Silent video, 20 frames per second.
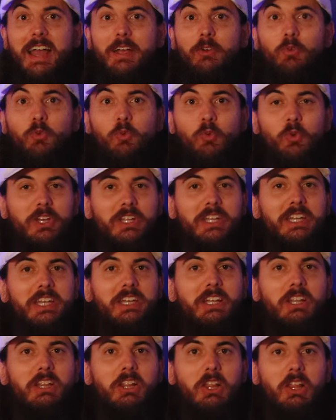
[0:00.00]
I
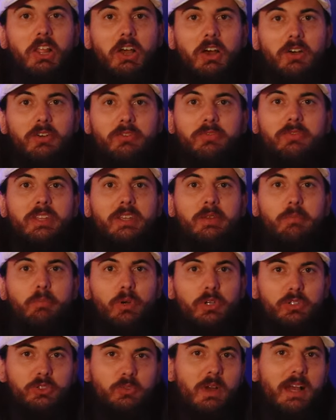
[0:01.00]
really love the
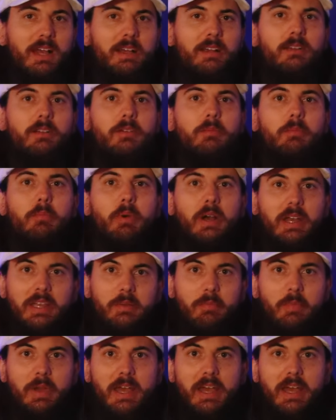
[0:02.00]
Bushwhacker bike